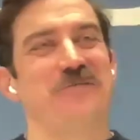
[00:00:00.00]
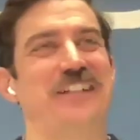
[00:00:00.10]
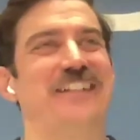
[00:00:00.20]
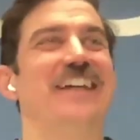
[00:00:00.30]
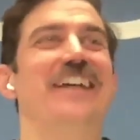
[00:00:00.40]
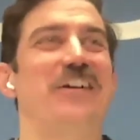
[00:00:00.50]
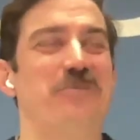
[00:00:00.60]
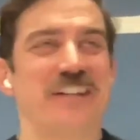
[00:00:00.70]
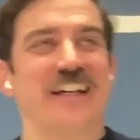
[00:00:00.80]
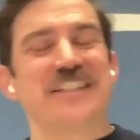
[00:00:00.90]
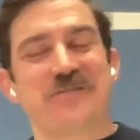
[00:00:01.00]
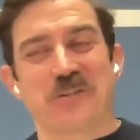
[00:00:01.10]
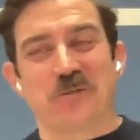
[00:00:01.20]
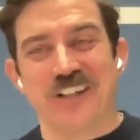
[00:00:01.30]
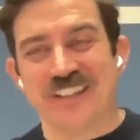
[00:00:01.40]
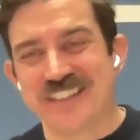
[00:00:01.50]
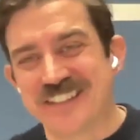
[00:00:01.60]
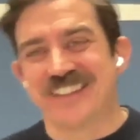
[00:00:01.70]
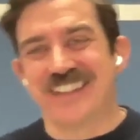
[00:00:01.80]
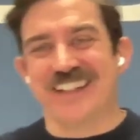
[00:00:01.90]
It'd be nice if there
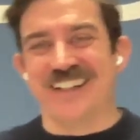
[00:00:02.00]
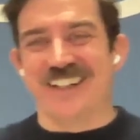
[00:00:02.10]
was.